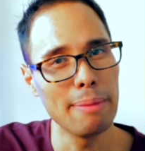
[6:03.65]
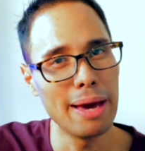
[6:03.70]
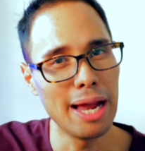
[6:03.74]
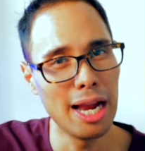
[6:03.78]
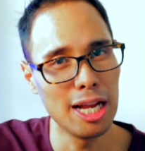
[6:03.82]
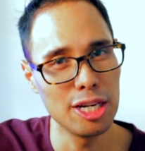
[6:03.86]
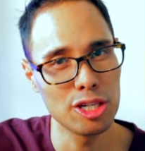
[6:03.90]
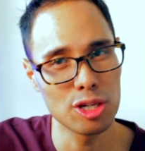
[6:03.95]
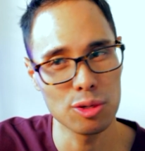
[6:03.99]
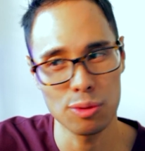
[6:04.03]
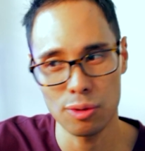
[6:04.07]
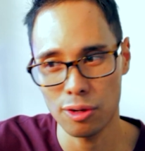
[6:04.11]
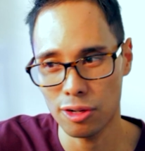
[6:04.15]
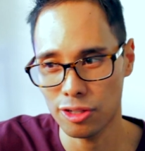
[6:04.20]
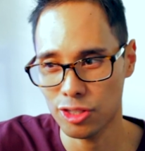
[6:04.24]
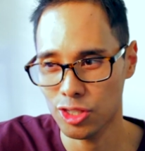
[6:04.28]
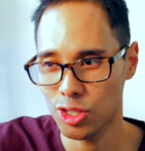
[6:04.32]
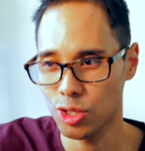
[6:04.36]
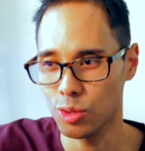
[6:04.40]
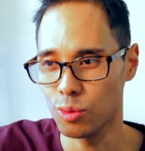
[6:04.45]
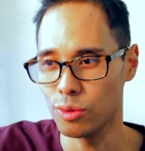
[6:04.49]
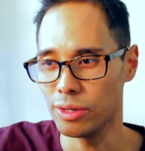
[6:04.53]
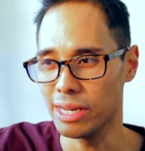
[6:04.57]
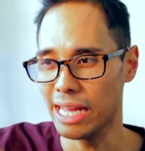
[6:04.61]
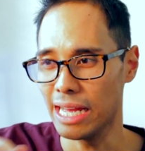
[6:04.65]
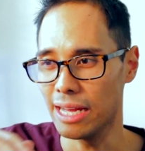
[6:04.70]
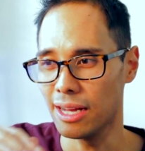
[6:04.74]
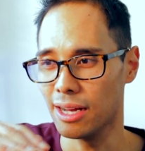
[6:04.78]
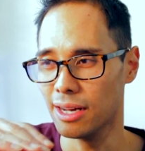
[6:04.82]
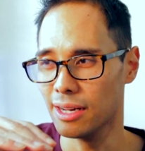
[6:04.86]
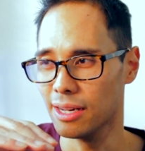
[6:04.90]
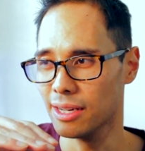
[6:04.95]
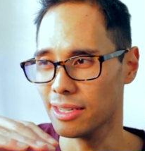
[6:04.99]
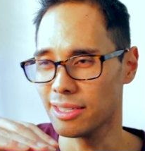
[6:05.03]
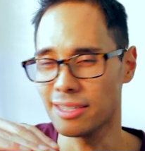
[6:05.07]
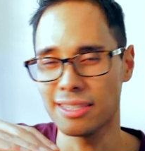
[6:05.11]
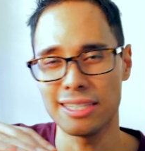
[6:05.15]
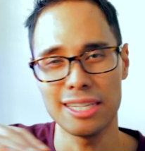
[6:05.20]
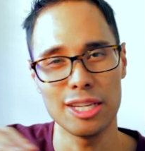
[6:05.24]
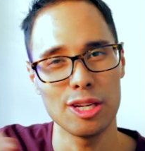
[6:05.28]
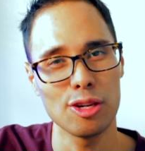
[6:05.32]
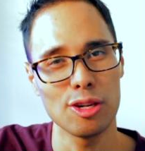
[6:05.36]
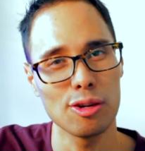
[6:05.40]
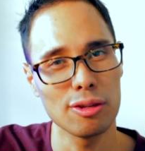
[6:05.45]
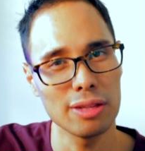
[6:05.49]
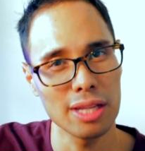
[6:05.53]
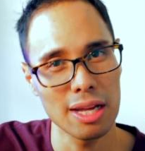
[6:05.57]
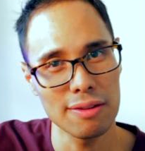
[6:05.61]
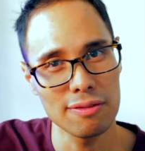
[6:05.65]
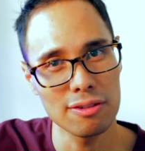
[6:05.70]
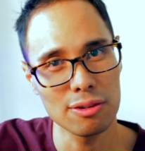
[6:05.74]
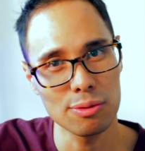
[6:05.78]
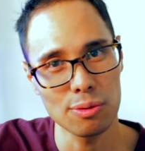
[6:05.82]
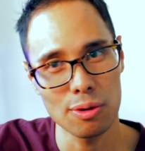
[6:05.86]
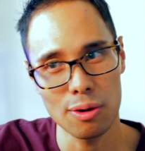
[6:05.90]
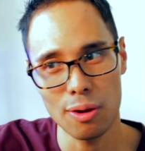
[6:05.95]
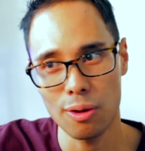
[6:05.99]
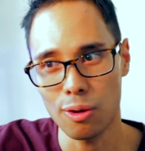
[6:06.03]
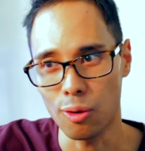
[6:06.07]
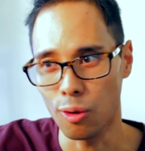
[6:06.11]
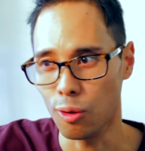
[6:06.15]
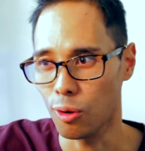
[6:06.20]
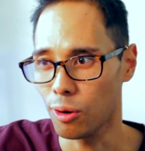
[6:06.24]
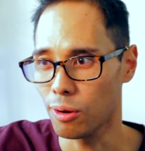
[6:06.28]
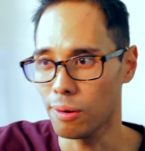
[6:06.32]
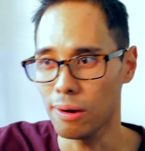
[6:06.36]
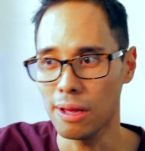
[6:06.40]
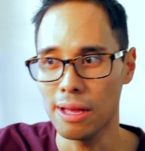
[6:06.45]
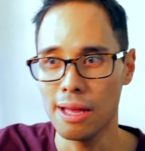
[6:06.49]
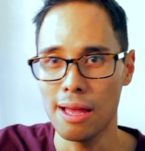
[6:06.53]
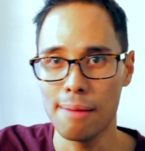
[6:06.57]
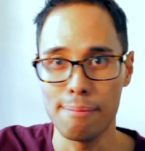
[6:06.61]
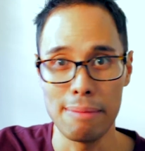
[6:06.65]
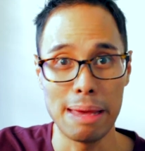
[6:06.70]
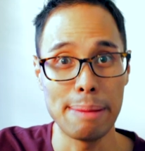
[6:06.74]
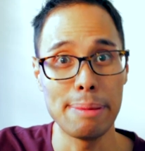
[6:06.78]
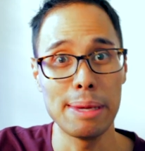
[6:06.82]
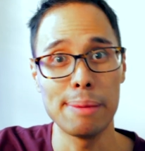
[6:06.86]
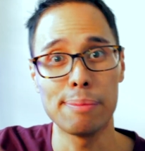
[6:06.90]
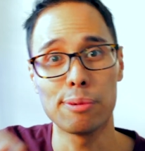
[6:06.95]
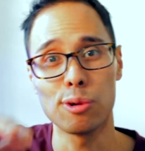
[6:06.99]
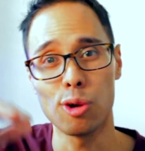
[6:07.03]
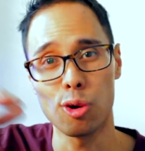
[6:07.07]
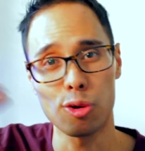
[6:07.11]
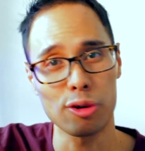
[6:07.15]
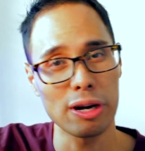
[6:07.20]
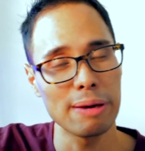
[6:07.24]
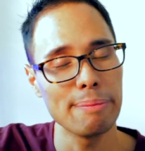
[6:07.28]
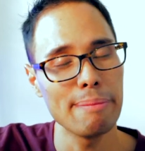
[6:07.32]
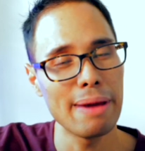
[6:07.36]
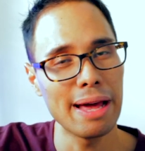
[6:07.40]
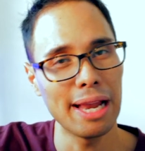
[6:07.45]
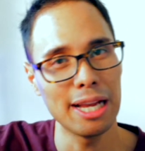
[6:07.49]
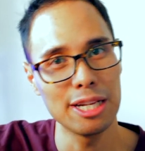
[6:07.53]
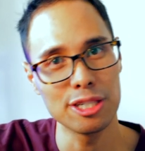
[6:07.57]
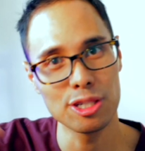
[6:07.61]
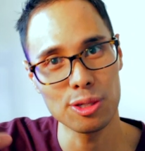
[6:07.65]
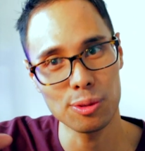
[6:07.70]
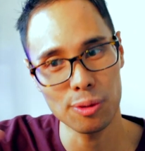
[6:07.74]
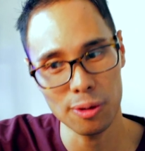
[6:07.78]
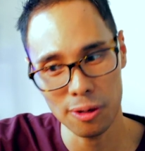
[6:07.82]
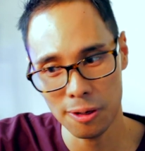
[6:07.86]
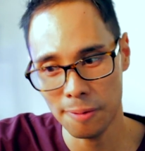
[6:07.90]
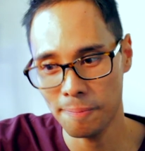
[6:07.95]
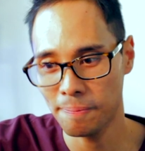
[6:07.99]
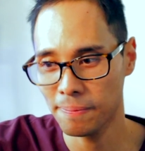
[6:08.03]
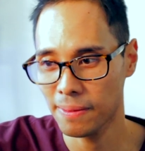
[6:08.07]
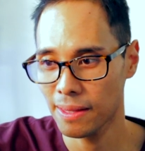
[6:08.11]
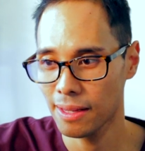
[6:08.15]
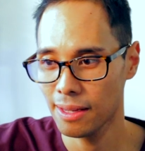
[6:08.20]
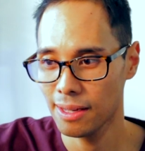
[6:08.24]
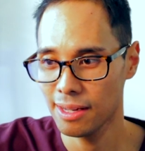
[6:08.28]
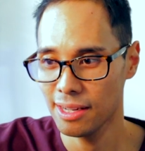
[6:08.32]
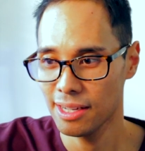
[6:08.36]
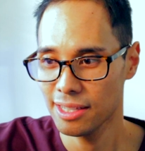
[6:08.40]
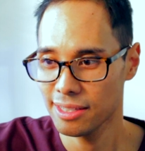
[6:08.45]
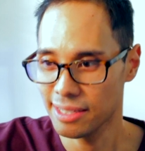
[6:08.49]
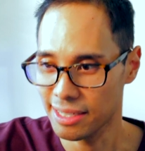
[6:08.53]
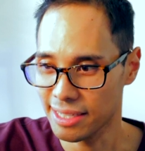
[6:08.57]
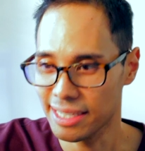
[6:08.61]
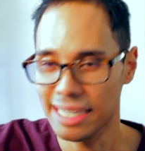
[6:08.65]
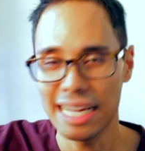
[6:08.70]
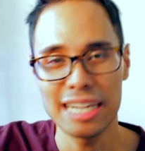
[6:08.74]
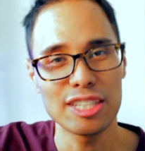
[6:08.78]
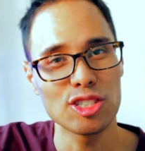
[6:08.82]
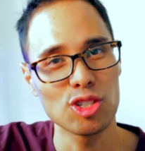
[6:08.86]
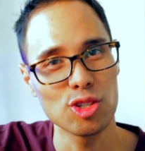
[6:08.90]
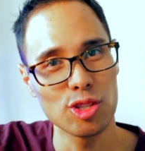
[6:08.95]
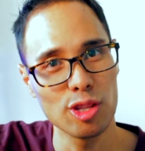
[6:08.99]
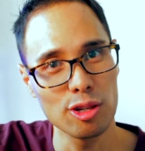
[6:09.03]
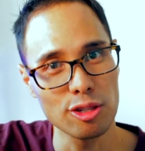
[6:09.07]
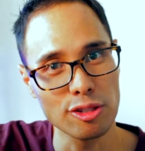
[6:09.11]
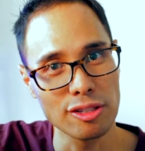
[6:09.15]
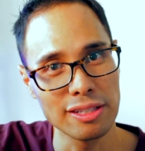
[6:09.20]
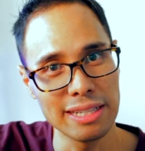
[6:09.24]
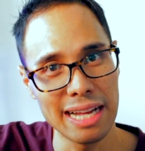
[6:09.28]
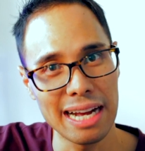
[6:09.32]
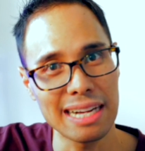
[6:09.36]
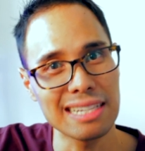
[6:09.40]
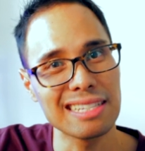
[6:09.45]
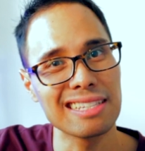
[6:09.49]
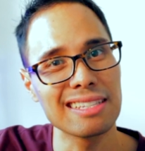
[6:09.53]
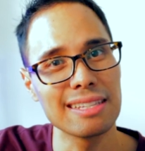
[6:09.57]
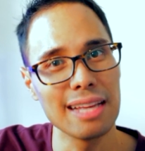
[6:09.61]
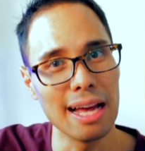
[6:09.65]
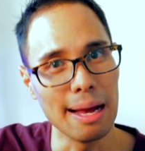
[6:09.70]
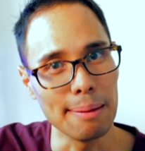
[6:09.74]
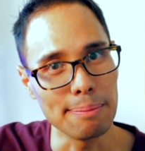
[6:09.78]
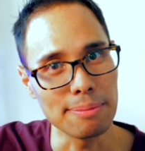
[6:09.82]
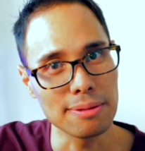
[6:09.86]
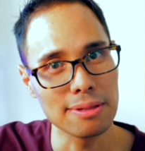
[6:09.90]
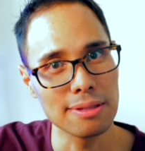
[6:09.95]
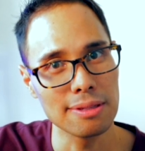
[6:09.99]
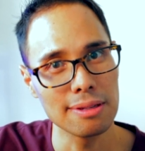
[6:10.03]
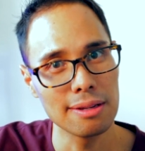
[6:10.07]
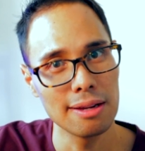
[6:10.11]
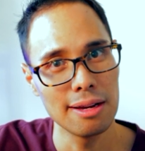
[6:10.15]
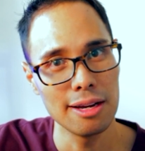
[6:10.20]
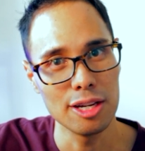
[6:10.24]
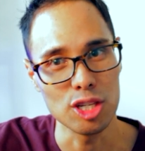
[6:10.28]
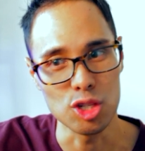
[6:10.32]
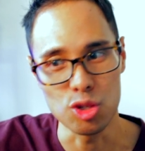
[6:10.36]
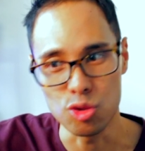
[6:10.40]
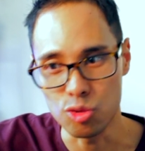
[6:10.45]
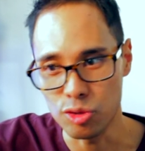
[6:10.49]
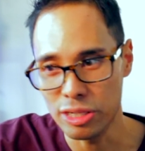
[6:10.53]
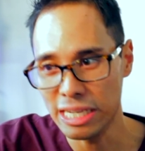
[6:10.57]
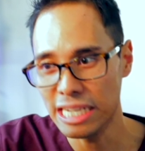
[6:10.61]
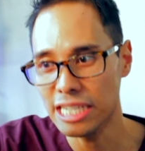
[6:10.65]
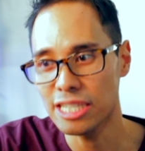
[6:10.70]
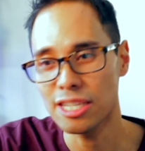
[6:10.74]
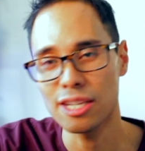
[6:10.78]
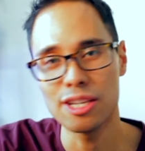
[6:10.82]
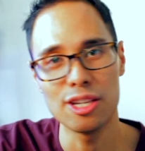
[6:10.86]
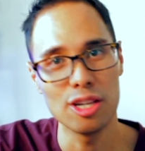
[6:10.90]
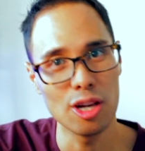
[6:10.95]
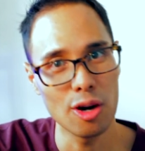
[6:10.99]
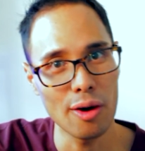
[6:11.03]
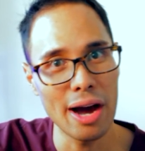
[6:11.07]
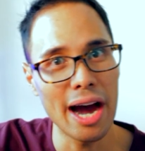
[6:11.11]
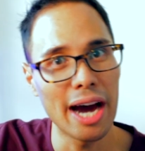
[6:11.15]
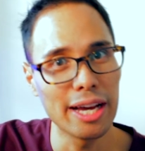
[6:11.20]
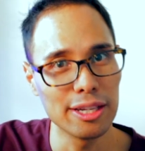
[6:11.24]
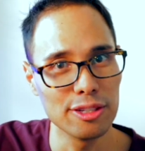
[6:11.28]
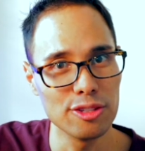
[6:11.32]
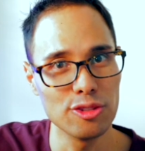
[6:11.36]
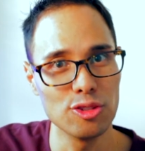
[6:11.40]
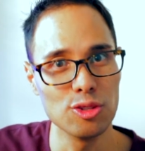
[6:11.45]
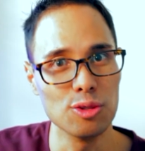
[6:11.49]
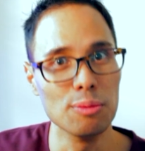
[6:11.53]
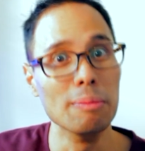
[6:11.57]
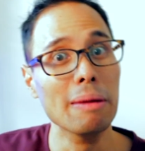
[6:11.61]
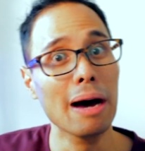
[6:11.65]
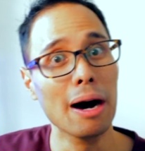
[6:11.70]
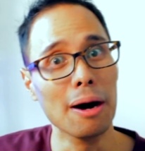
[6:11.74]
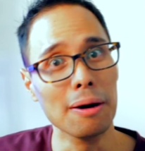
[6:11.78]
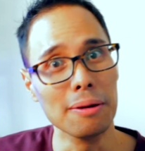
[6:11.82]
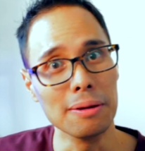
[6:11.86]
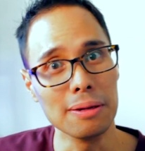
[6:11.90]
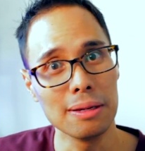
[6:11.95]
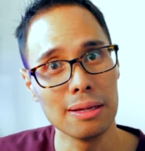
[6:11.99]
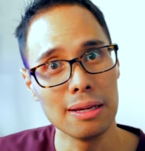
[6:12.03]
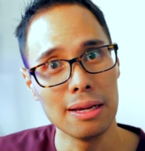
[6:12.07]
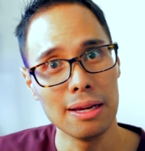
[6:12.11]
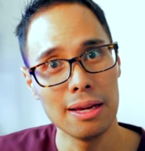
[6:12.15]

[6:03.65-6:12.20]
manager role to a senior level role or maybe program manager role, to get to those next steps, you need to know how to zoom out.